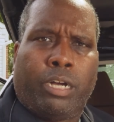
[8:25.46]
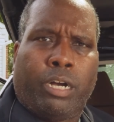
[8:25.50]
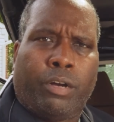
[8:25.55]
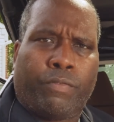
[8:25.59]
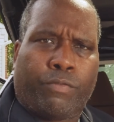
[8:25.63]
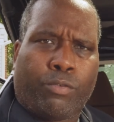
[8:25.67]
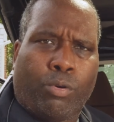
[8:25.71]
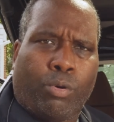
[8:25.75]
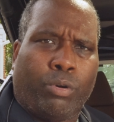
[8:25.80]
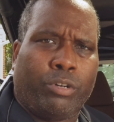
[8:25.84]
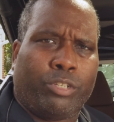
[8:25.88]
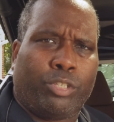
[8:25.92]

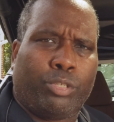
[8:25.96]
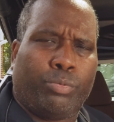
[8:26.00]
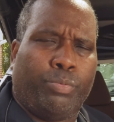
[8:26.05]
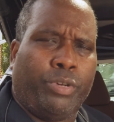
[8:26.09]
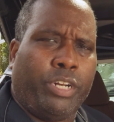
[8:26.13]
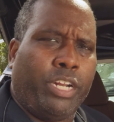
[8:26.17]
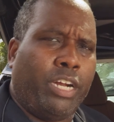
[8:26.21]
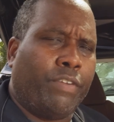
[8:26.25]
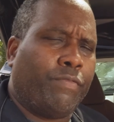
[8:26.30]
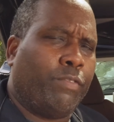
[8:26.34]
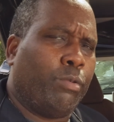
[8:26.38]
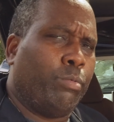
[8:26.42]
Of course,
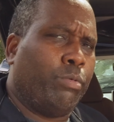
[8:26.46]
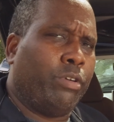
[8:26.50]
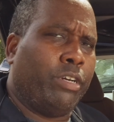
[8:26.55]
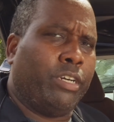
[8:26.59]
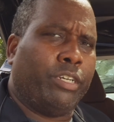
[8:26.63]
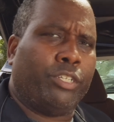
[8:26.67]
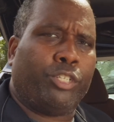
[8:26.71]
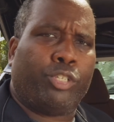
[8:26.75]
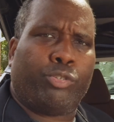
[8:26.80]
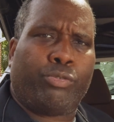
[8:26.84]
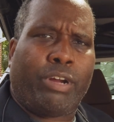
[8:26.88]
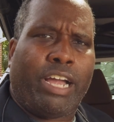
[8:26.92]
whenever
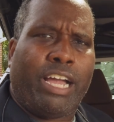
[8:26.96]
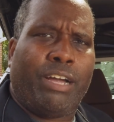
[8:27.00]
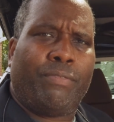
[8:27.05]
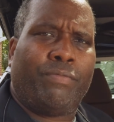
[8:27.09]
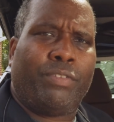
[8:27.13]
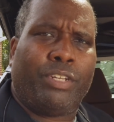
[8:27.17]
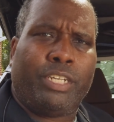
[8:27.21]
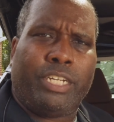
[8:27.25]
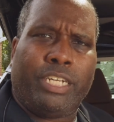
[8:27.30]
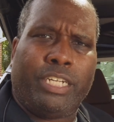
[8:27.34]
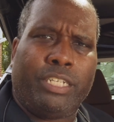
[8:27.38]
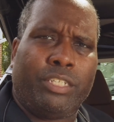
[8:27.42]
we're
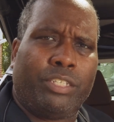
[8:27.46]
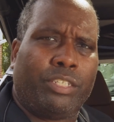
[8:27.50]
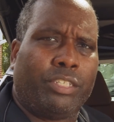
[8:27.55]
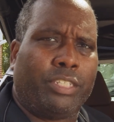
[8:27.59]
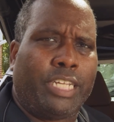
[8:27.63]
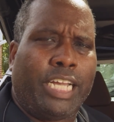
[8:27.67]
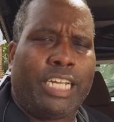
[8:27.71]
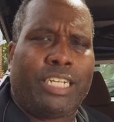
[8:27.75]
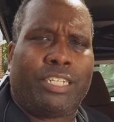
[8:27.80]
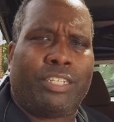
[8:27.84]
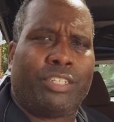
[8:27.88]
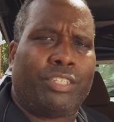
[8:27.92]
traveling
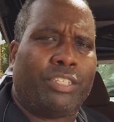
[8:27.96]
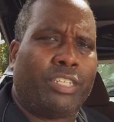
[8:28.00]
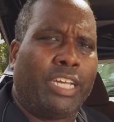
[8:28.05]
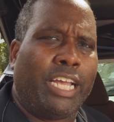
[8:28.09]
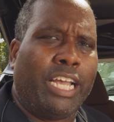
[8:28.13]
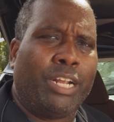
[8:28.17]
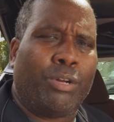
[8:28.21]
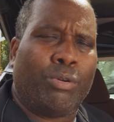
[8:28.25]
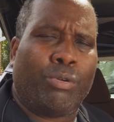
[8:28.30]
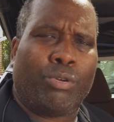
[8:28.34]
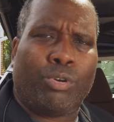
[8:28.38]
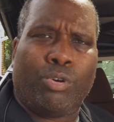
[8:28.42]
state to
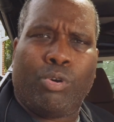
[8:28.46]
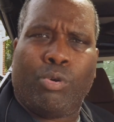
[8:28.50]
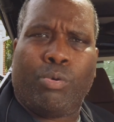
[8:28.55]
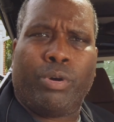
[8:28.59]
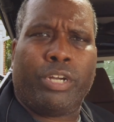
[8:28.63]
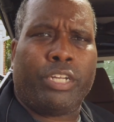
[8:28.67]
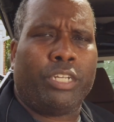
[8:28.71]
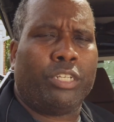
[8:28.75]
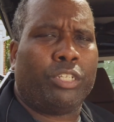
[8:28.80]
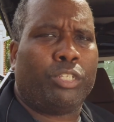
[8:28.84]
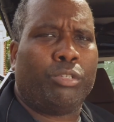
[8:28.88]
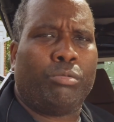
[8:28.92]
state or
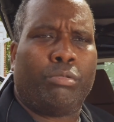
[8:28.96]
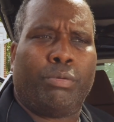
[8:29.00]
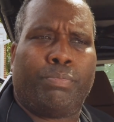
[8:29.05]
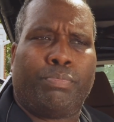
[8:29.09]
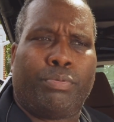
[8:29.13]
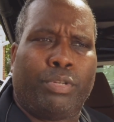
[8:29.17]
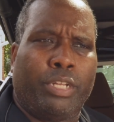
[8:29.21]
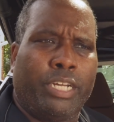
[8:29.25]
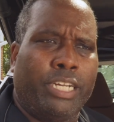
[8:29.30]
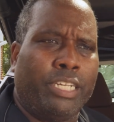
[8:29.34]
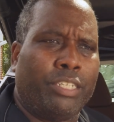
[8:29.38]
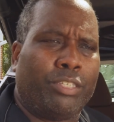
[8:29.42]
going into a
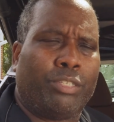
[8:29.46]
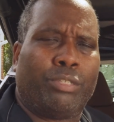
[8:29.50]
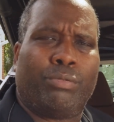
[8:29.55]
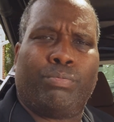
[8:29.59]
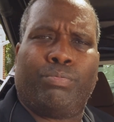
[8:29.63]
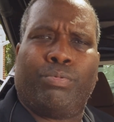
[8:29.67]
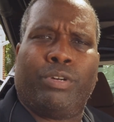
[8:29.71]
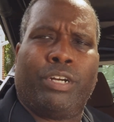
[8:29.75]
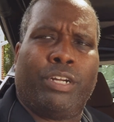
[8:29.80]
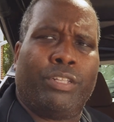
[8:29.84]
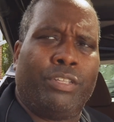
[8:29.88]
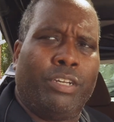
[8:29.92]
place
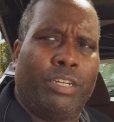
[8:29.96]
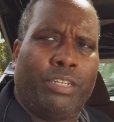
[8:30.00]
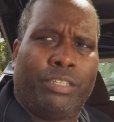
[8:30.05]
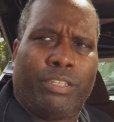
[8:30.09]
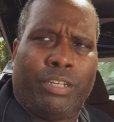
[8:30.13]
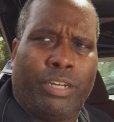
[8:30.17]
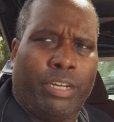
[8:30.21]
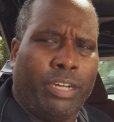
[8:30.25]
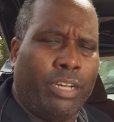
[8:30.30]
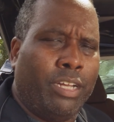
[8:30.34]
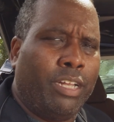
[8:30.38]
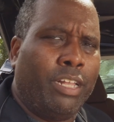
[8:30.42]
where there's
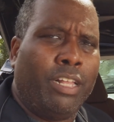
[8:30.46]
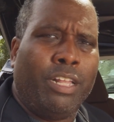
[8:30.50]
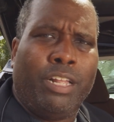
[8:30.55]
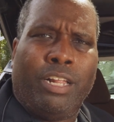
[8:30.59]
a